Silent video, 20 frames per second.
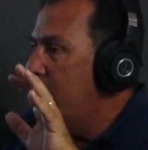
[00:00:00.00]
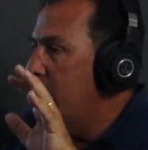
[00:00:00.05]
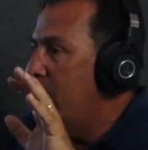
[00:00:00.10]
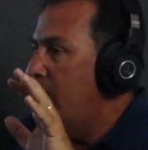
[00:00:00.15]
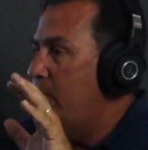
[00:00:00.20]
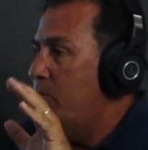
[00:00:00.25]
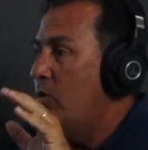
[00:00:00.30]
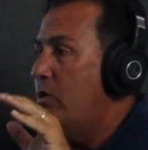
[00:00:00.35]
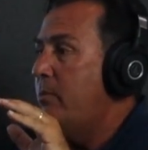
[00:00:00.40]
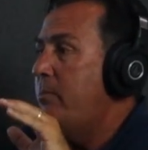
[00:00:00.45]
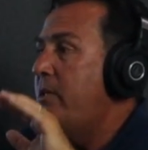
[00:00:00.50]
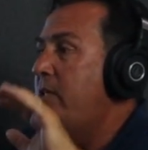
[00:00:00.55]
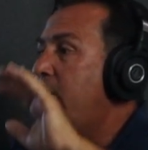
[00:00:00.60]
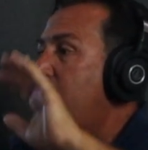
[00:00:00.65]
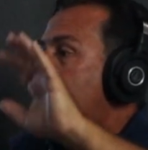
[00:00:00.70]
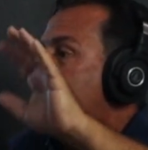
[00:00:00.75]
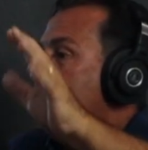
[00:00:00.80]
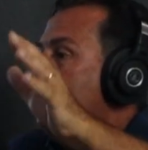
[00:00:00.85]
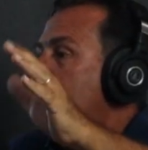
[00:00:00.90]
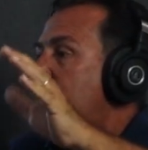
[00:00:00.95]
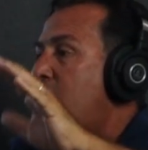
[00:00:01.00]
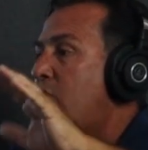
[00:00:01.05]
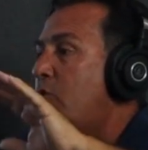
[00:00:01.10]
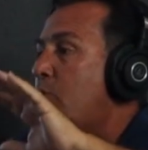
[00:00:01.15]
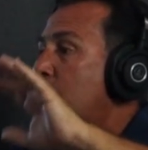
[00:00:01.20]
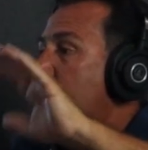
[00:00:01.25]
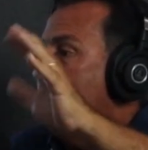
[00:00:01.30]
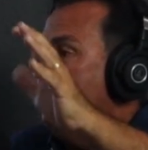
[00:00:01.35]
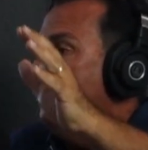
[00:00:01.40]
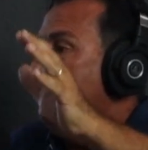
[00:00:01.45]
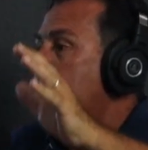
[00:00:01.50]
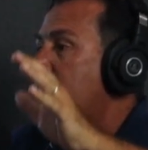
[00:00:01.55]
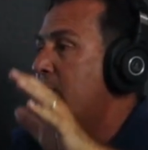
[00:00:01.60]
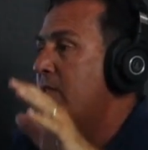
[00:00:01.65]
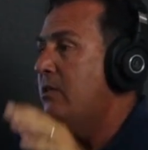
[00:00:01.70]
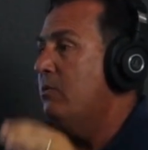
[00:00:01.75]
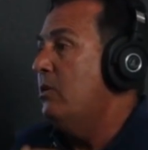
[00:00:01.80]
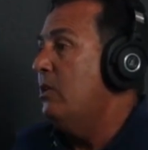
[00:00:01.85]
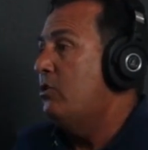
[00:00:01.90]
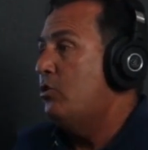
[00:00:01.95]
I want to be there for at least 2 or 3
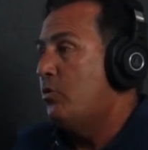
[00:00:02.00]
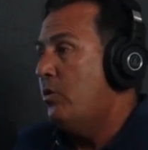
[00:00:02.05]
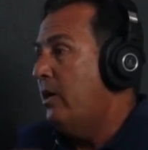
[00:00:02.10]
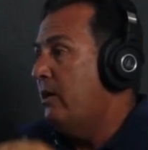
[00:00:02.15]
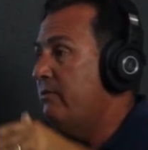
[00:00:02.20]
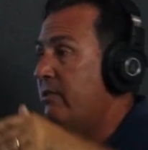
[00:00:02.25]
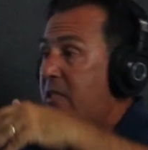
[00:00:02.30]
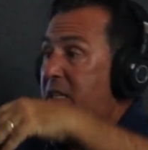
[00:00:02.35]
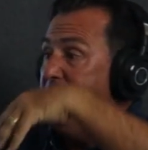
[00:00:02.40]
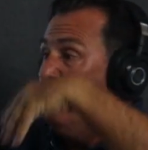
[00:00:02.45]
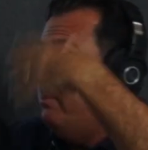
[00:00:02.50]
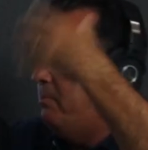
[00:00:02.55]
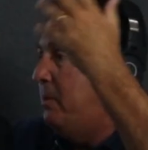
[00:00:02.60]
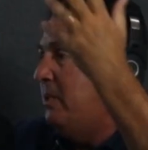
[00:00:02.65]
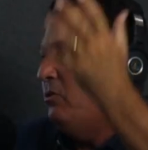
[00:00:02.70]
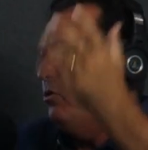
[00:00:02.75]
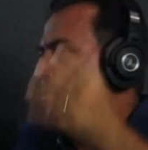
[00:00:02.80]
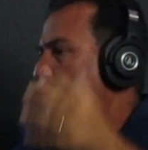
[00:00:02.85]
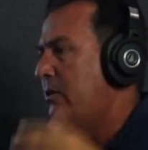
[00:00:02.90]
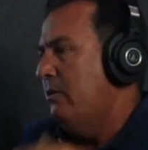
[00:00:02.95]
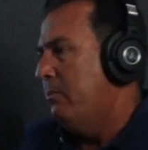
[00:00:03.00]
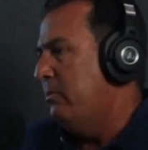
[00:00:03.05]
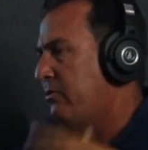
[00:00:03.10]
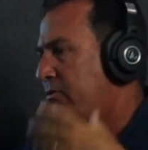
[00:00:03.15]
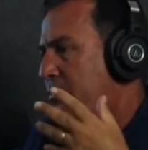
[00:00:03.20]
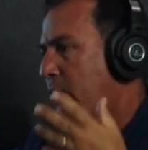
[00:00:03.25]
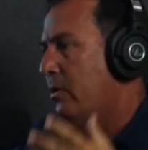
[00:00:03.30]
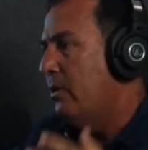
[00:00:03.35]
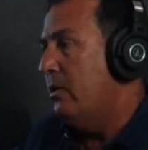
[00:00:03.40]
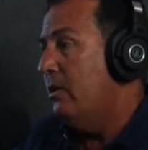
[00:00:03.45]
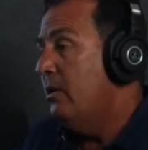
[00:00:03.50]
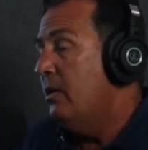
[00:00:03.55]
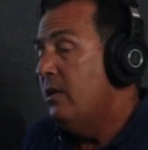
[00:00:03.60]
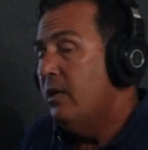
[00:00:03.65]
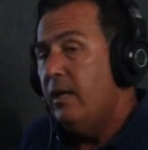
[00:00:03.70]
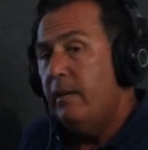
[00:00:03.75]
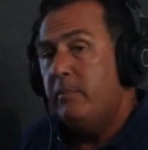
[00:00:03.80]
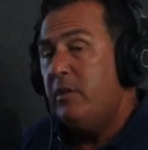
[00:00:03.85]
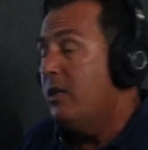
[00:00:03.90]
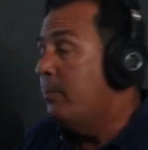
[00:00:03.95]
months. I want to travel. I've never been to Europe before.
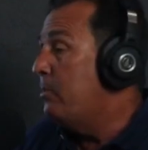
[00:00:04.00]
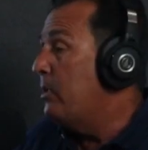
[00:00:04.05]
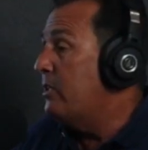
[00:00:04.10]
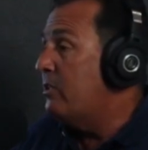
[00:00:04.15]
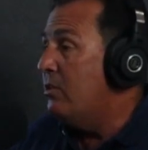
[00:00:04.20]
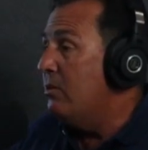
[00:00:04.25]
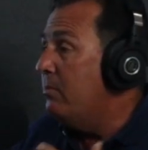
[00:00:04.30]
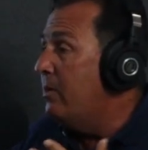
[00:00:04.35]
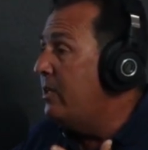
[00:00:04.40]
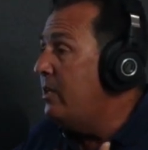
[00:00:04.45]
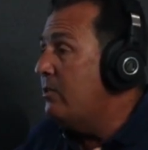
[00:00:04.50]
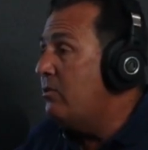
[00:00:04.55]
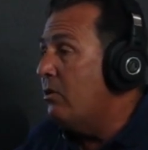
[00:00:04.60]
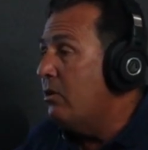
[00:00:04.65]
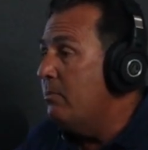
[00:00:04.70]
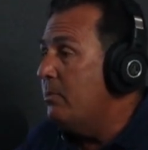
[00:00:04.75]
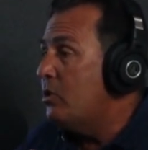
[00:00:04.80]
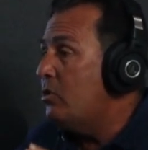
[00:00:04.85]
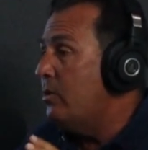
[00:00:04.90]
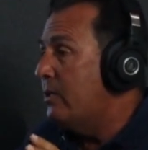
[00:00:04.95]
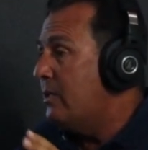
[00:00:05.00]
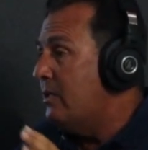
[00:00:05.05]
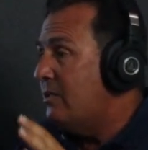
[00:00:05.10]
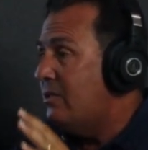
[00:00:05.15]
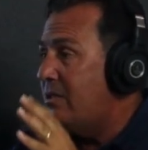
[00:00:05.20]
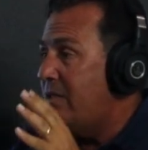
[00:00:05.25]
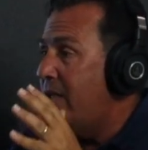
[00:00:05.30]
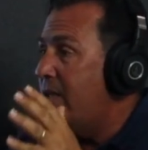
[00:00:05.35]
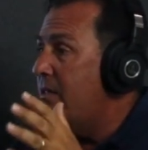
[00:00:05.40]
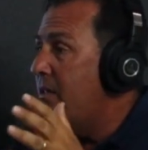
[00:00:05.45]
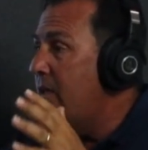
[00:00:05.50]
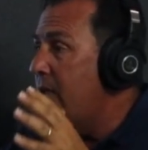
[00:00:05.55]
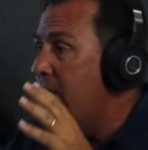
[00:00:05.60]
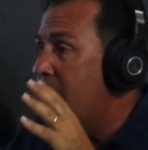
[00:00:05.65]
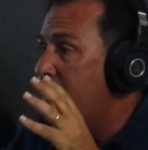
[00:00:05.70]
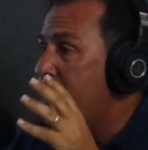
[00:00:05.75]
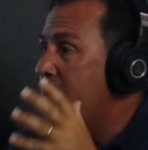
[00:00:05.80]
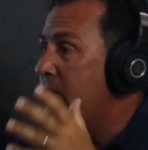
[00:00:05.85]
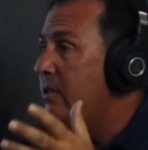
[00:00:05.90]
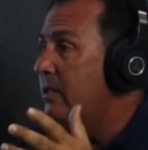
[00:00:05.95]
I'm going to play some money tournaments so I can stay
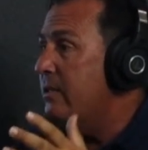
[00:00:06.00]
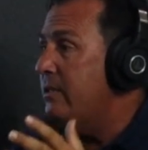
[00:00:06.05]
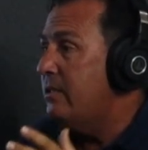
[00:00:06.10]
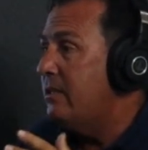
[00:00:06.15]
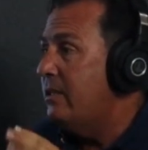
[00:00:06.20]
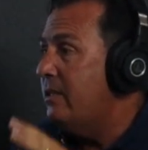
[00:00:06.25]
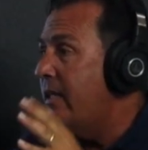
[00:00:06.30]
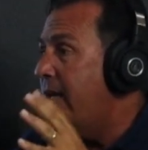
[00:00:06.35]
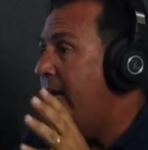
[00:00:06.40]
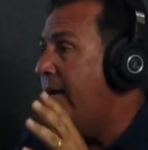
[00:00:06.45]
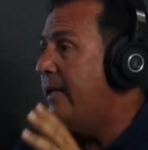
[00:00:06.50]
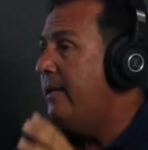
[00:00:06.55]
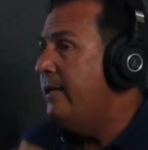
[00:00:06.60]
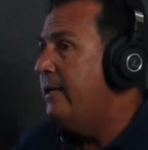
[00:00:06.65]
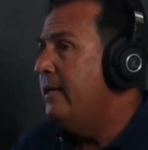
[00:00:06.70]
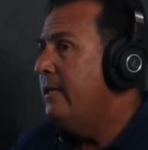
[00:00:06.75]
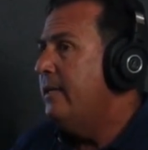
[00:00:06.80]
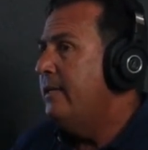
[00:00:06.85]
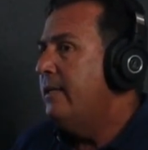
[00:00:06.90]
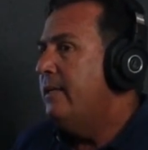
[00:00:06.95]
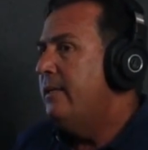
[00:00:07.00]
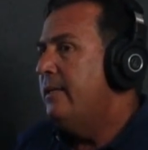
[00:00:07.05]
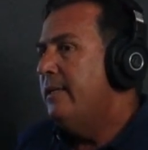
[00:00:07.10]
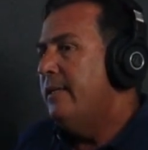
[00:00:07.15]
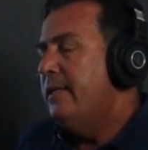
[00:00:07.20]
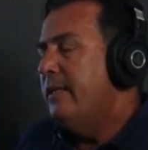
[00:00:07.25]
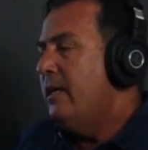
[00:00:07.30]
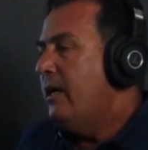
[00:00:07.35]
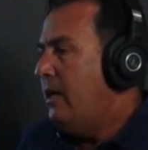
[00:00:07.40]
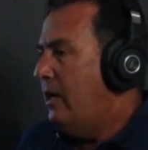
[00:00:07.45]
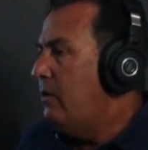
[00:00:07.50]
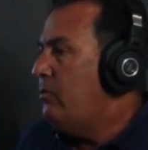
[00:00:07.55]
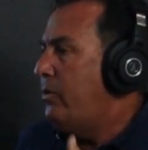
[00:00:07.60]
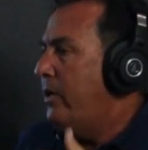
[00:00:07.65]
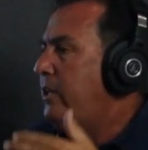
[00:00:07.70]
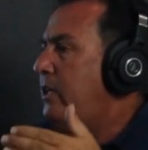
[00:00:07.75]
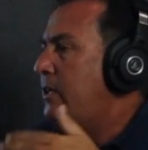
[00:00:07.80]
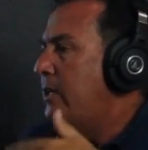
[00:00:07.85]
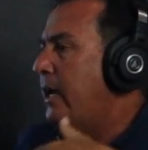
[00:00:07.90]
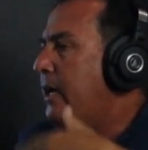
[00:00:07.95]
there and this and that. I
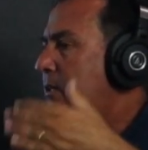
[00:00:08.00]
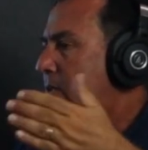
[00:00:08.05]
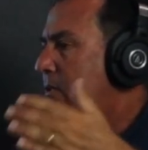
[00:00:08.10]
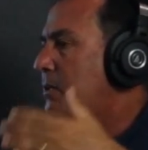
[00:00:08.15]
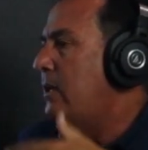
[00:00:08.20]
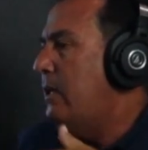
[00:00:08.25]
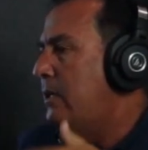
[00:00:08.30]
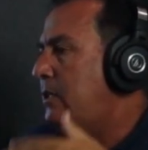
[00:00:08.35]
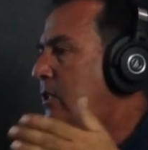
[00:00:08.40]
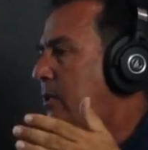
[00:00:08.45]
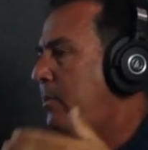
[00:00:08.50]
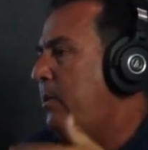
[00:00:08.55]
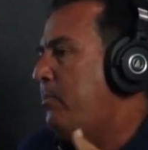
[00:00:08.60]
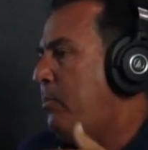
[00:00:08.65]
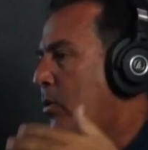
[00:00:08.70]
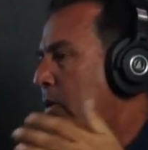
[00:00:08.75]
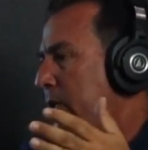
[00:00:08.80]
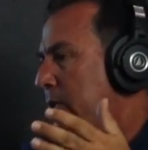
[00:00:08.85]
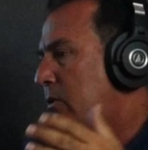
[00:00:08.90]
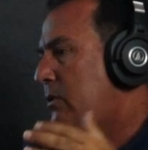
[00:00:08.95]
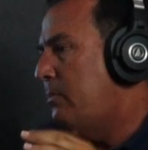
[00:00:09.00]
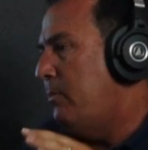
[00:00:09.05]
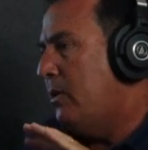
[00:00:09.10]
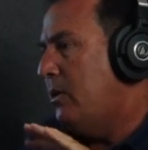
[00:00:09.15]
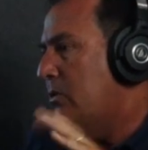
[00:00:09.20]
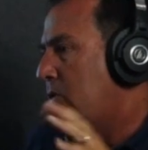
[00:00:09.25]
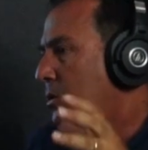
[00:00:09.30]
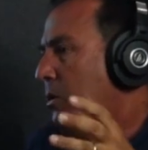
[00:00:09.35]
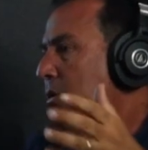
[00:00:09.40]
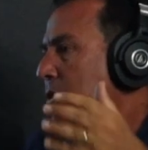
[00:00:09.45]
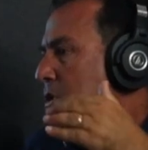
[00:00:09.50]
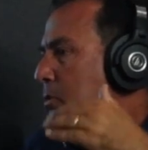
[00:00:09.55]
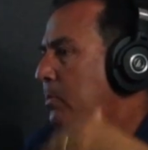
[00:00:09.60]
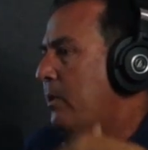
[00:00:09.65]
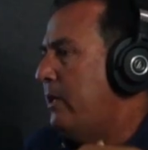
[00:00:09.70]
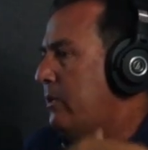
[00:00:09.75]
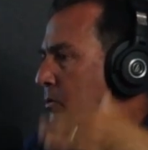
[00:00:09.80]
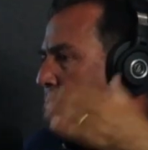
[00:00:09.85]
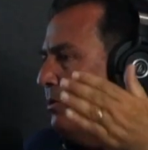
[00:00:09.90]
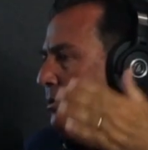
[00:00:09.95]
already had ATP points because I always
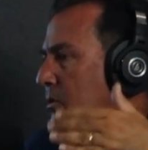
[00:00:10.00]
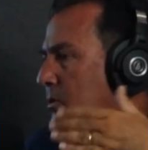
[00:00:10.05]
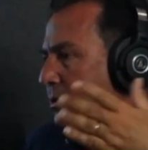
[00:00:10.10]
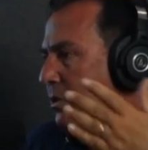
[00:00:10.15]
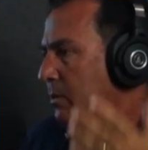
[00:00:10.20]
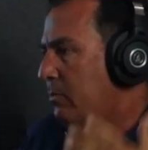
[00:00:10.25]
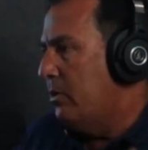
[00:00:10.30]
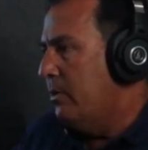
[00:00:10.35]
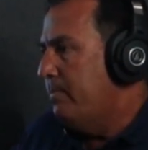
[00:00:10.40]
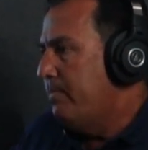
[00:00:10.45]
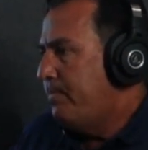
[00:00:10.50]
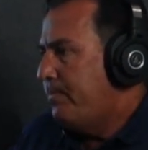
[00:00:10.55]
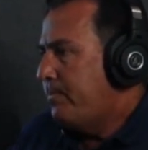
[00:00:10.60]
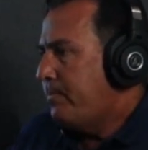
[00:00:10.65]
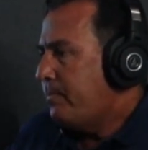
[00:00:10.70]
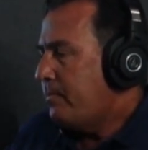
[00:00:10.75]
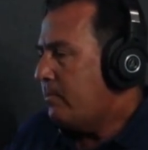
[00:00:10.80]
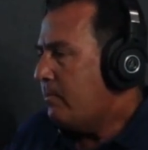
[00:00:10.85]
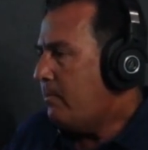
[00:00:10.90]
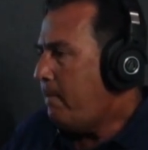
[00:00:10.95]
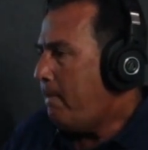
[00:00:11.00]
played during the summer. Yeah.